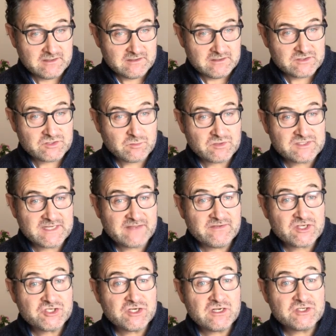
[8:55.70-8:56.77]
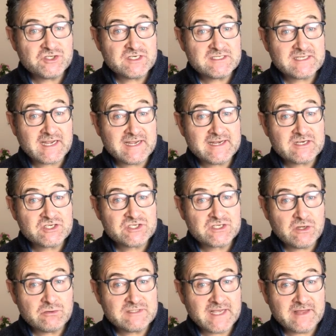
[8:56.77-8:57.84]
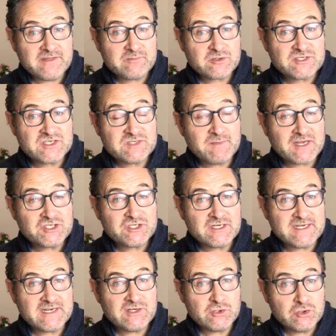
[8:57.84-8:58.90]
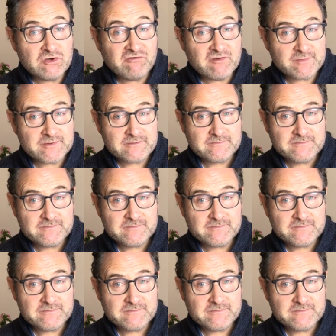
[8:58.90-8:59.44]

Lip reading: Someone said, the church is dying a slow death, but especially in Europe.